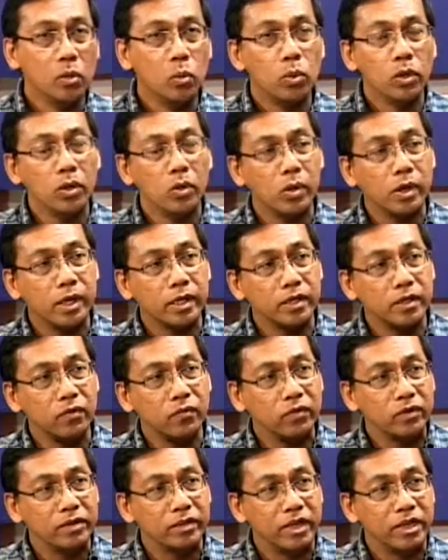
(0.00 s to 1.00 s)
we look at
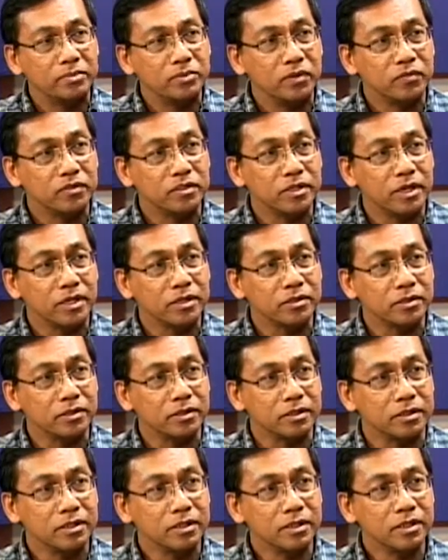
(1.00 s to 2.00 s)
different types of
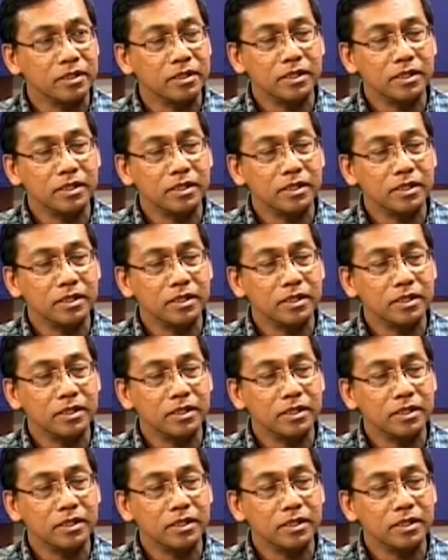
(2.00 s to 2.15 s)
structures.